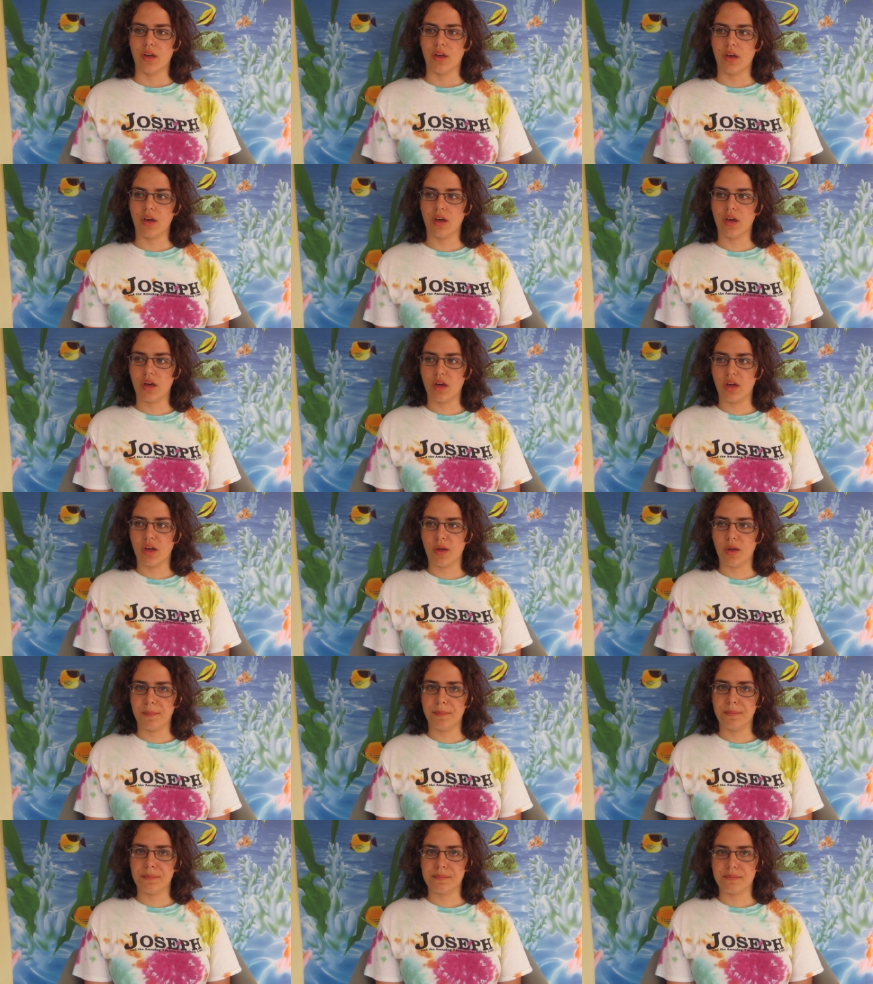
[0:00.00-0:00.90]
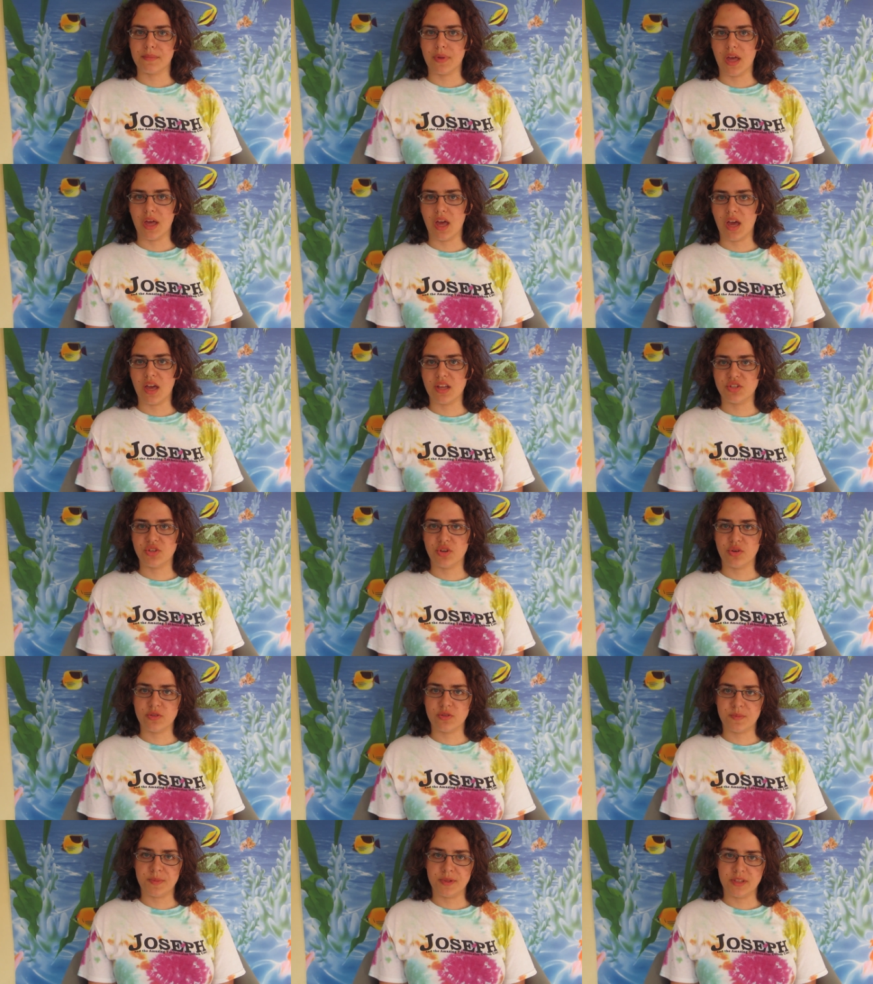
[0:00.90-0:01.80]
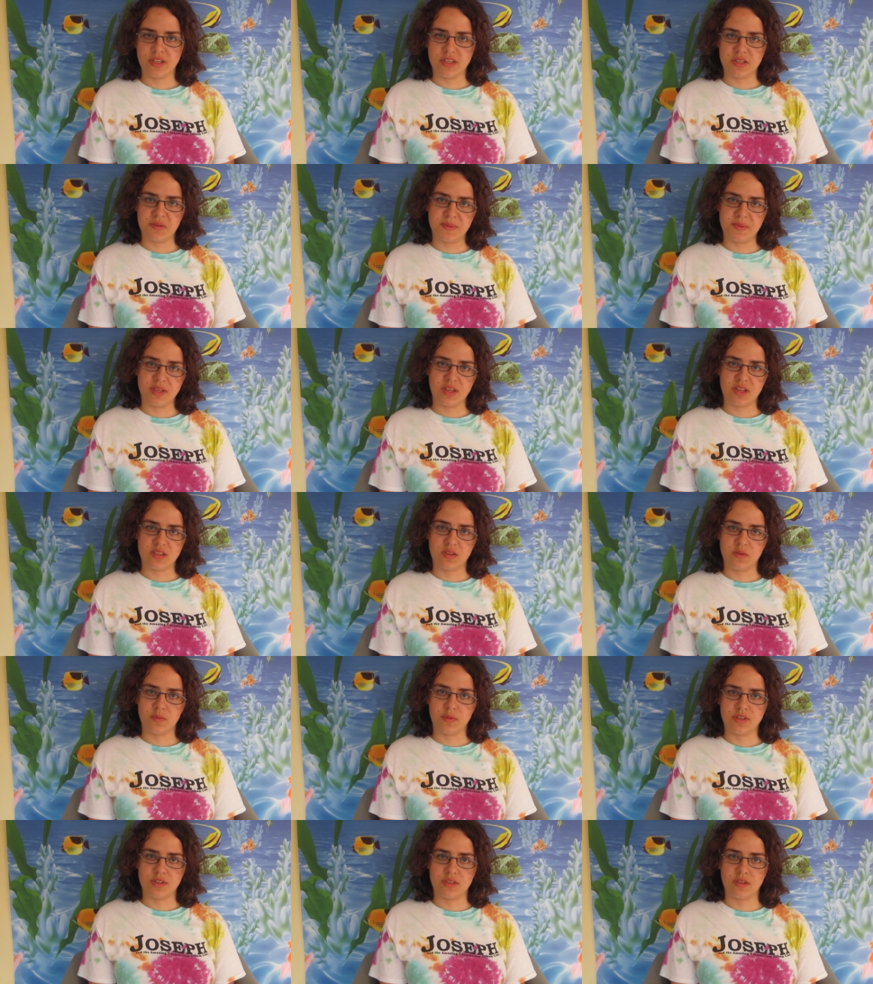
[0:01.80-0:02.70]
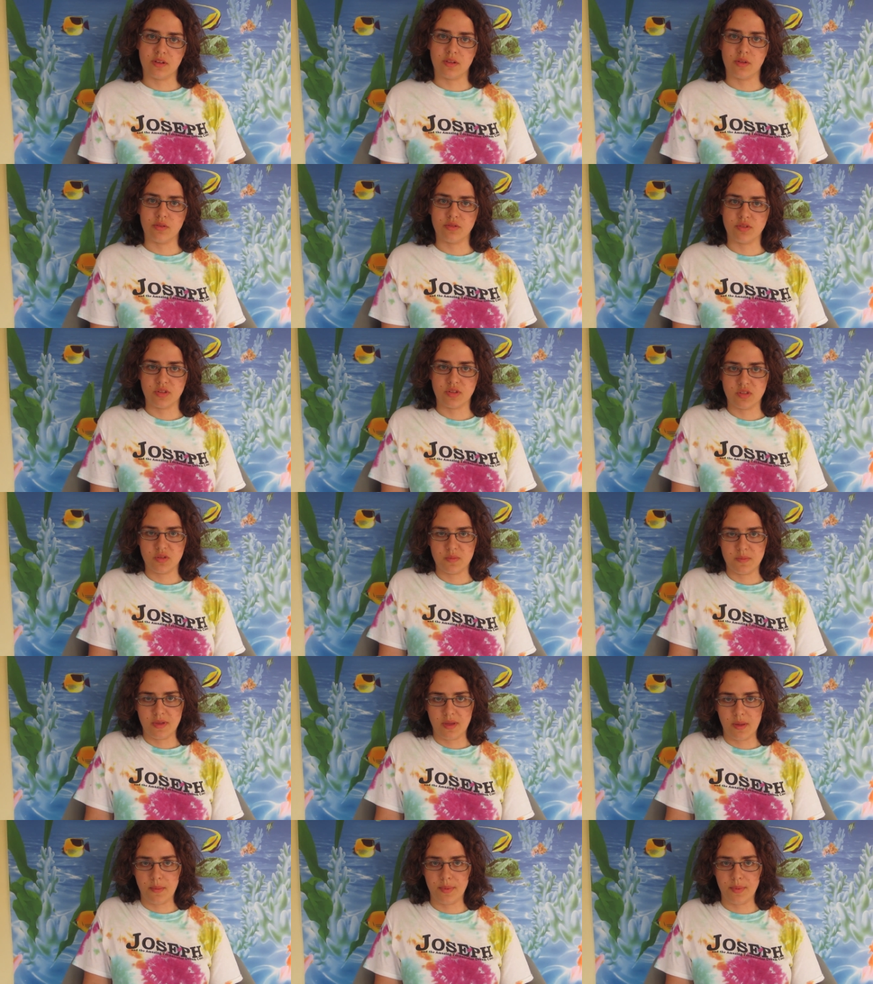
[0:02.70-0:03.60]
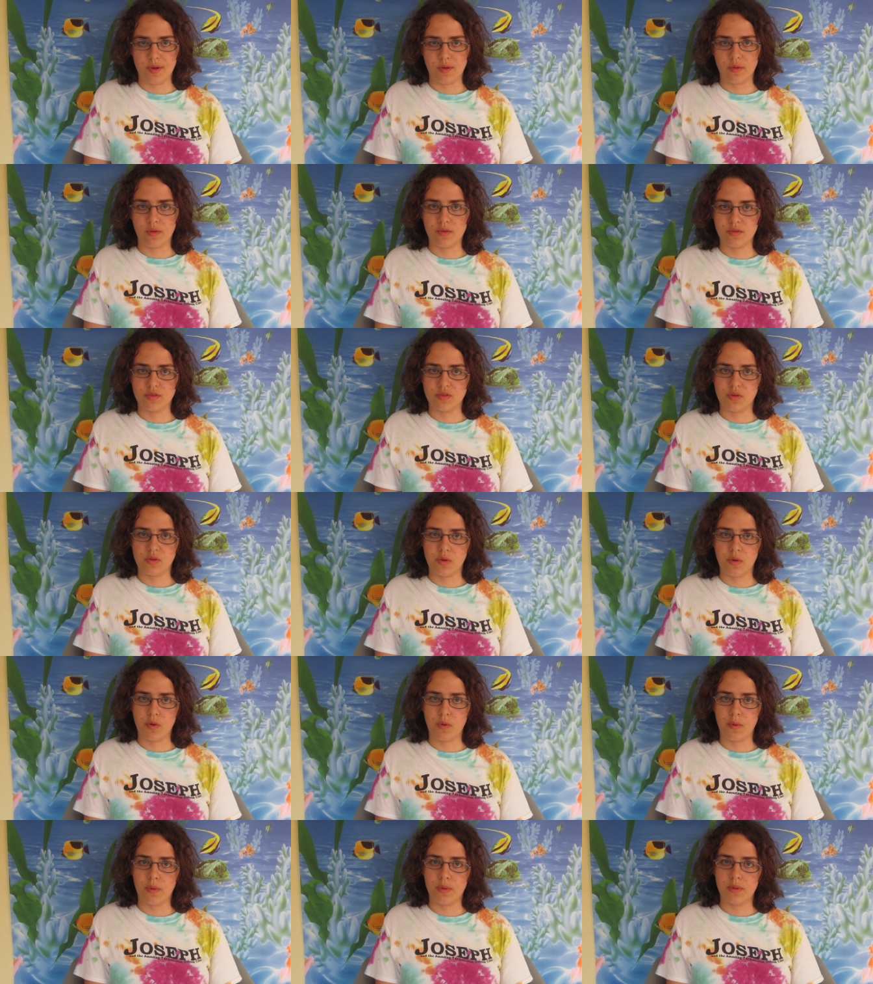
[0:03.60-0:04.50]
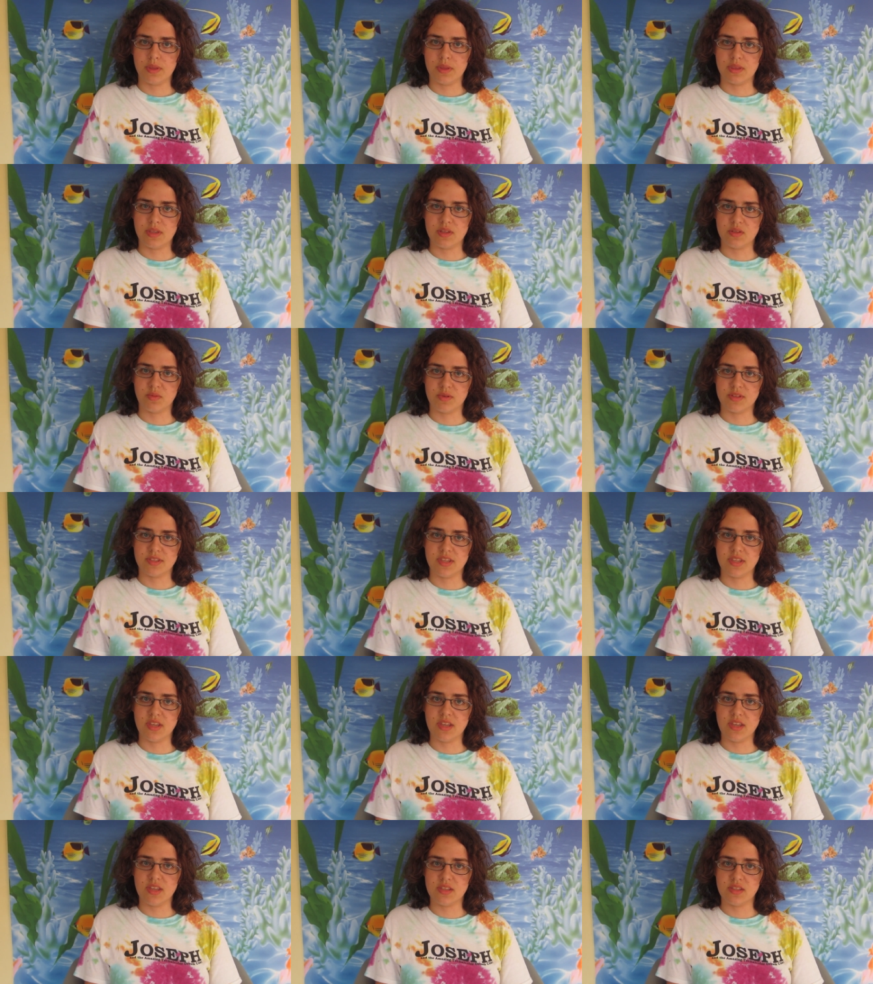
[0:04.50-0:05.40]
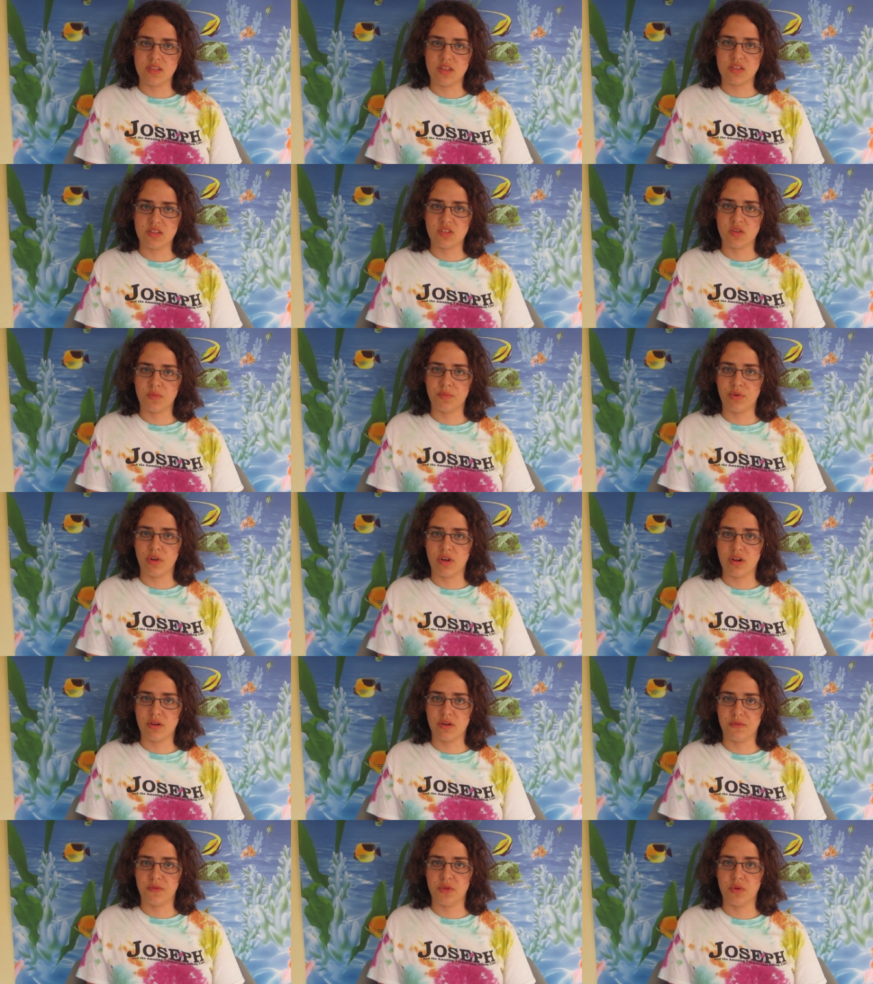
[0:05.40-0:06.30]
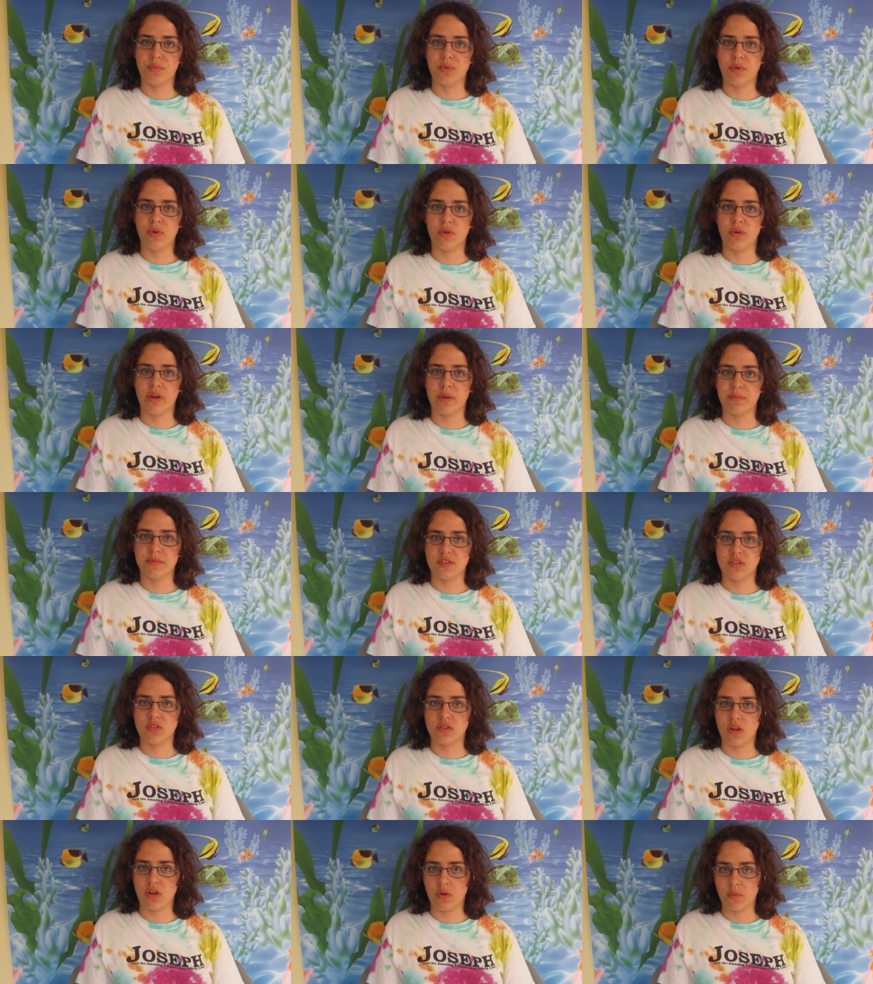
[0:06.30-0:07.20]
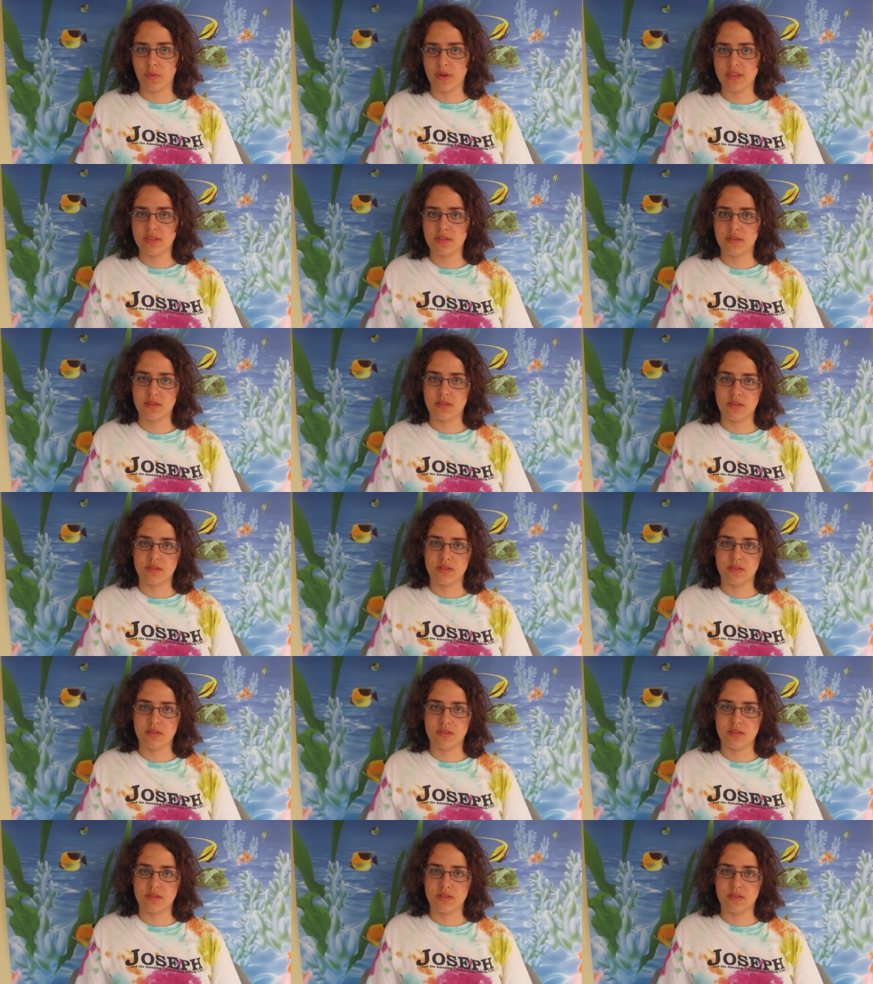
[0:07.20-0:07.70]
I chose Belize because it was the closest to me, but also this was the easiest a broader view program to start with,